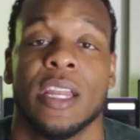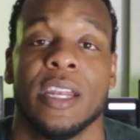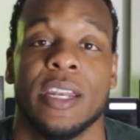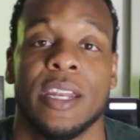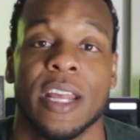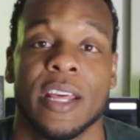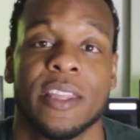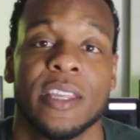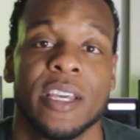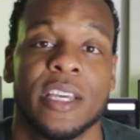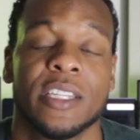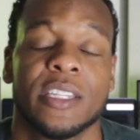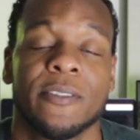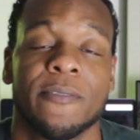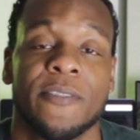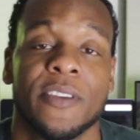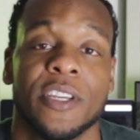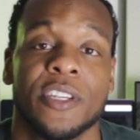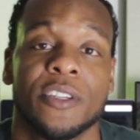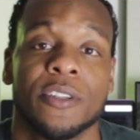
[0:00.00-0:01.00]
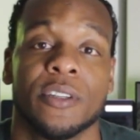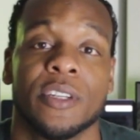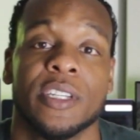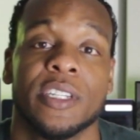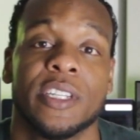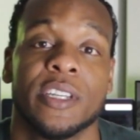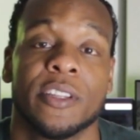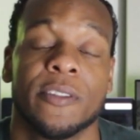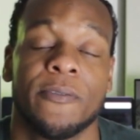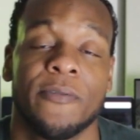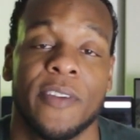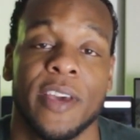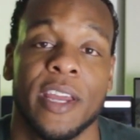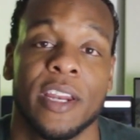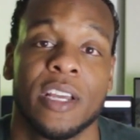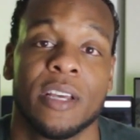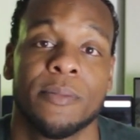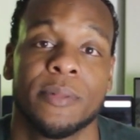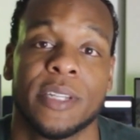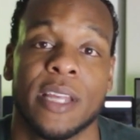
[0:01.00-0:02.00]
Nothing is official until the
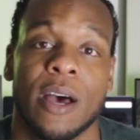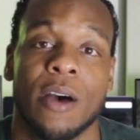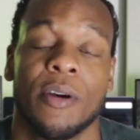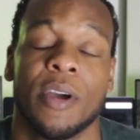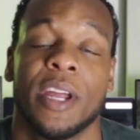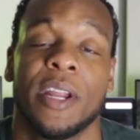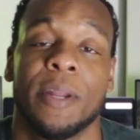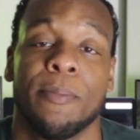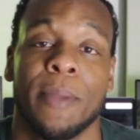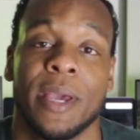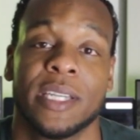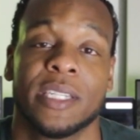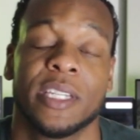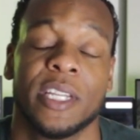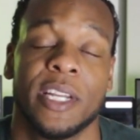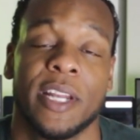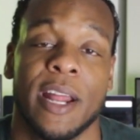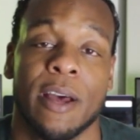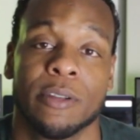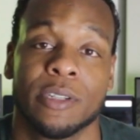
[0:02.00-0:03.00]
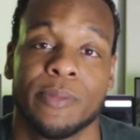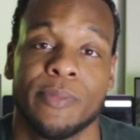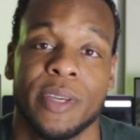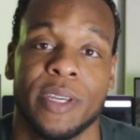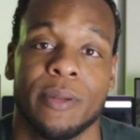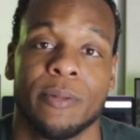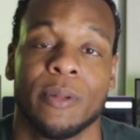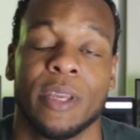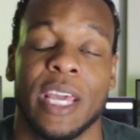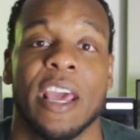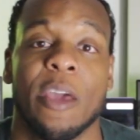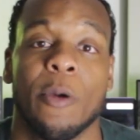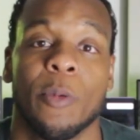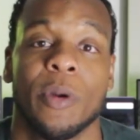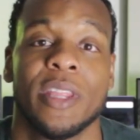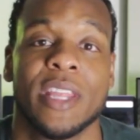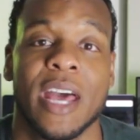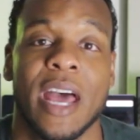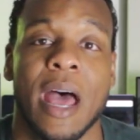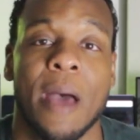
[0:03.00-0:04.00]
Fed comes out and it makes an announcement, and
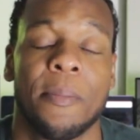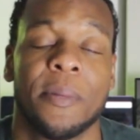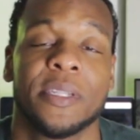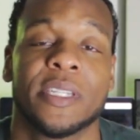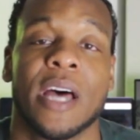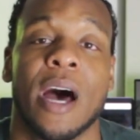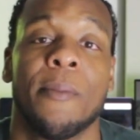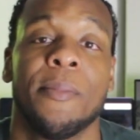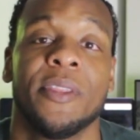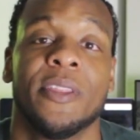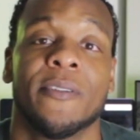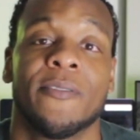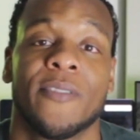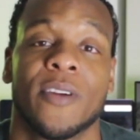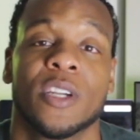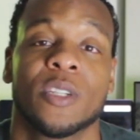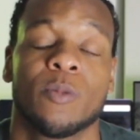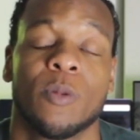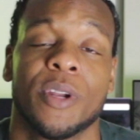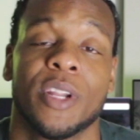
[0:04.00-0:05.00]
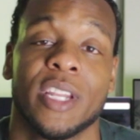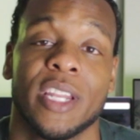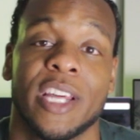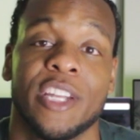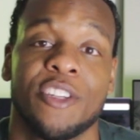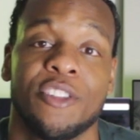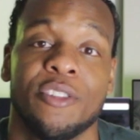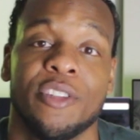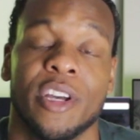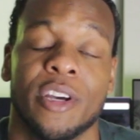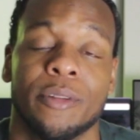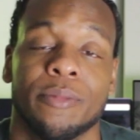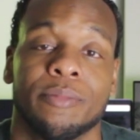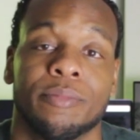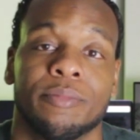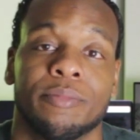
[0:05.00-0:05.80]
when that happens, I'll be the first one to let you know.